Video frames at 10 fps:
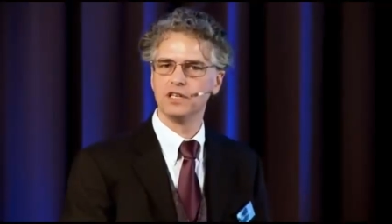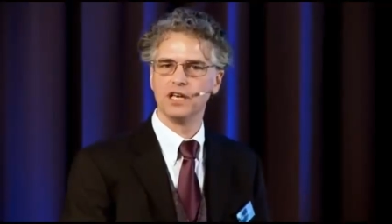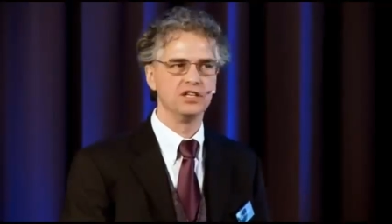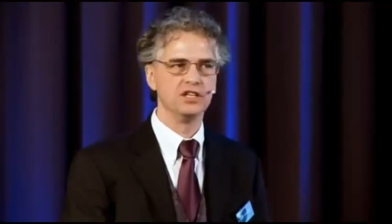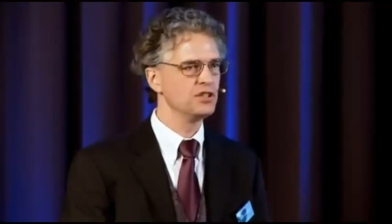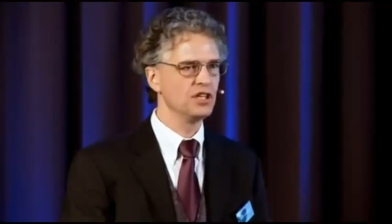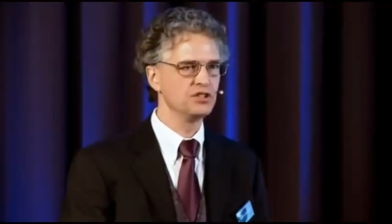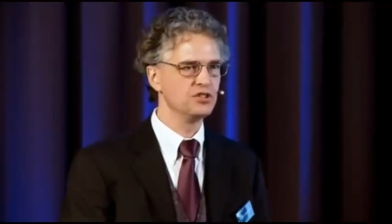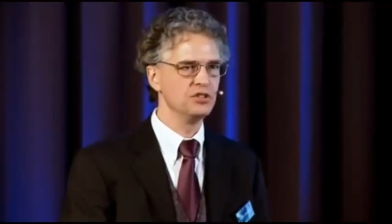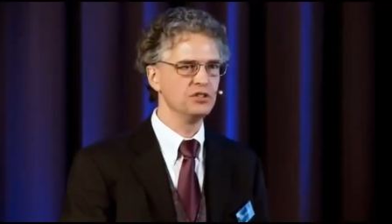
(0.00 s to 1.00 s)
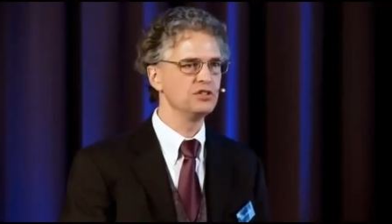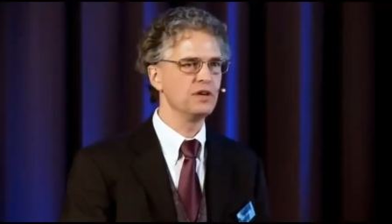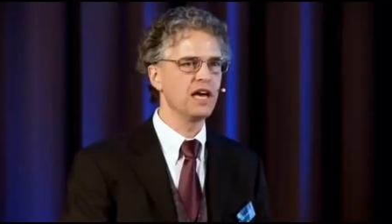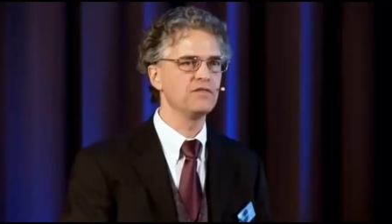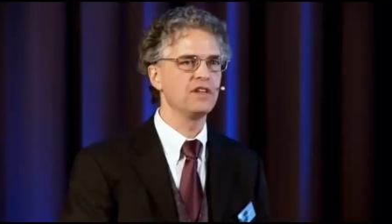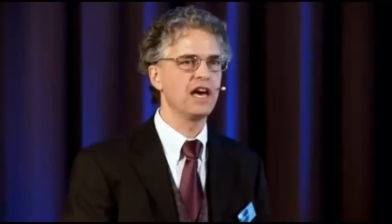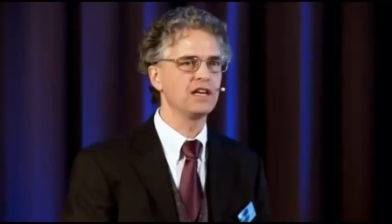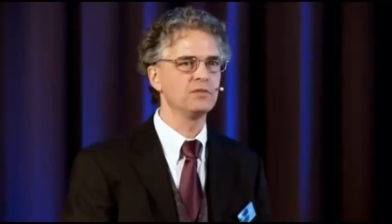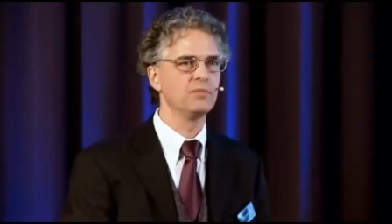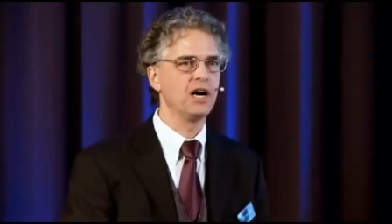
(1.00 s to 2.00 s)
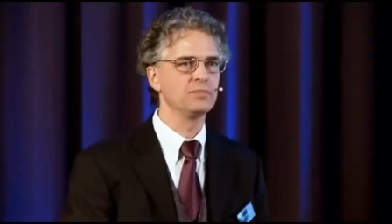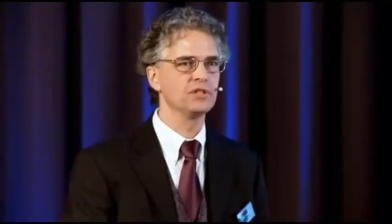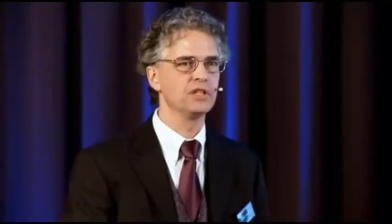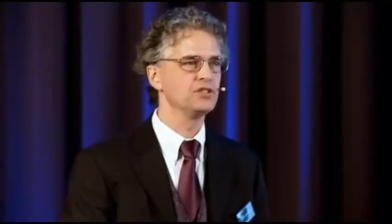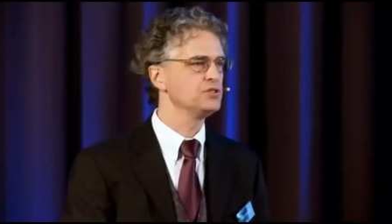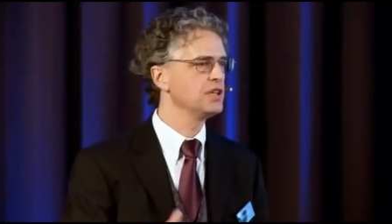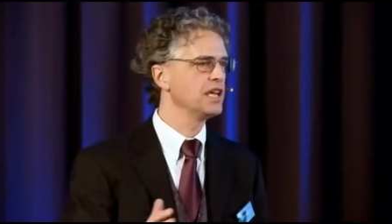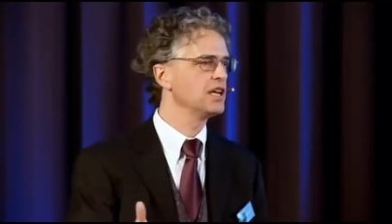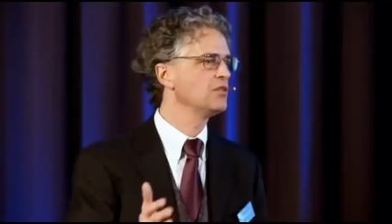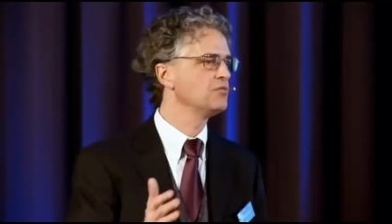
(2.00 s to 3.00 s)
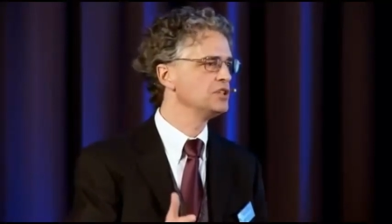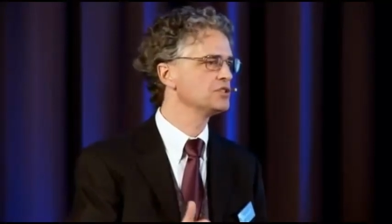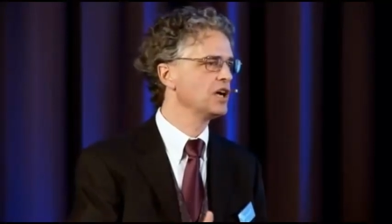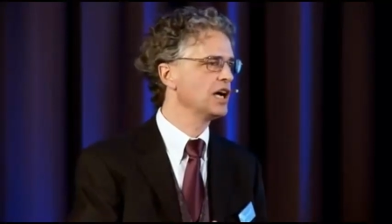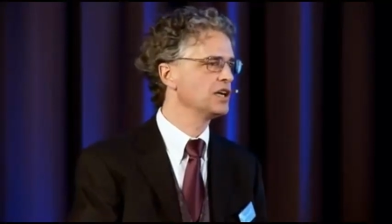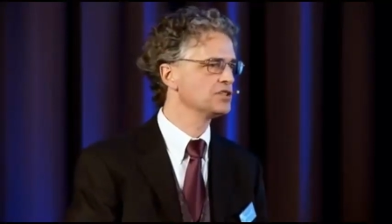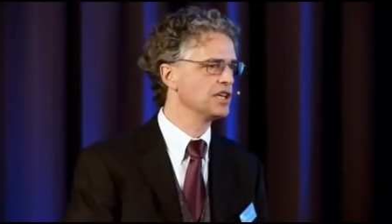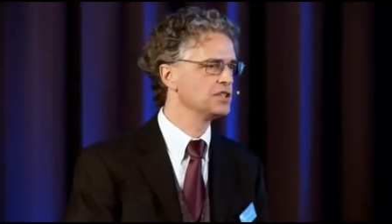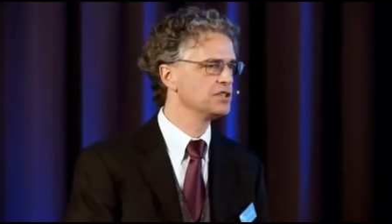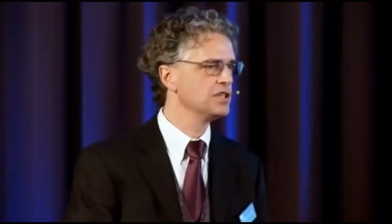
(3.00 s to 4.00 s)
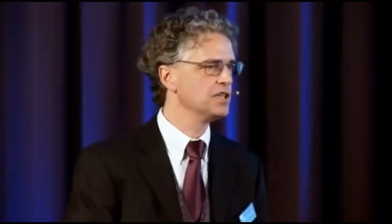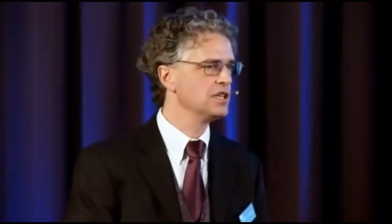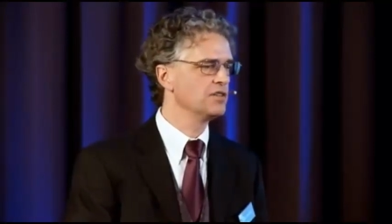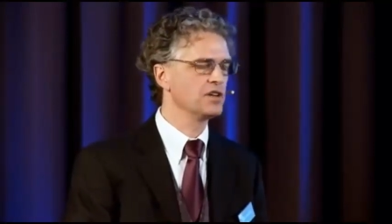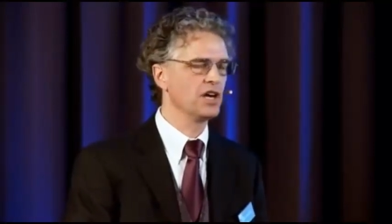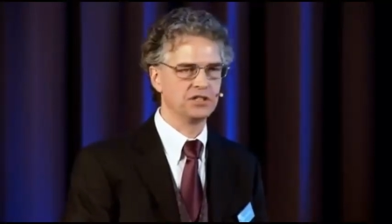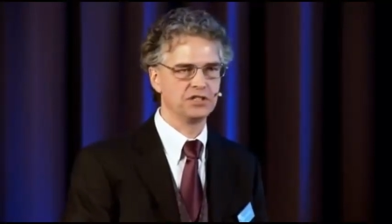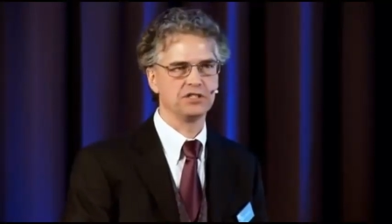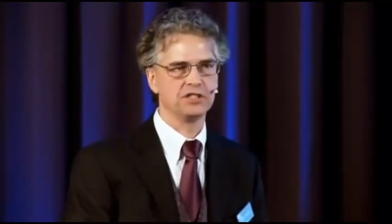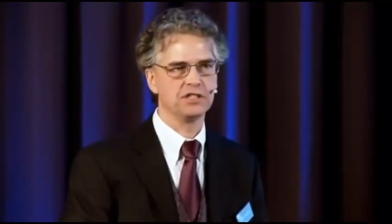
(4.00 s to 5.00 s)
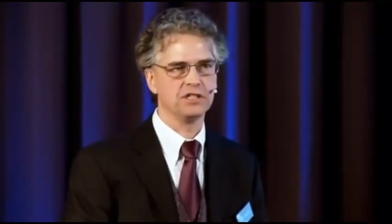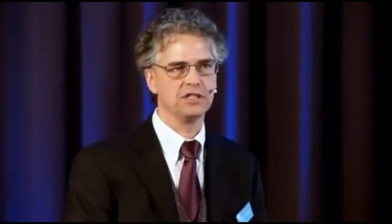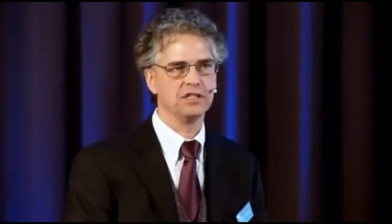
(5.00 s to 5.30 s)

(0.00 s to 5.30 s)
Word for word: And as, as soon as you have that in a population, you cannot reach your higher states of consciousness.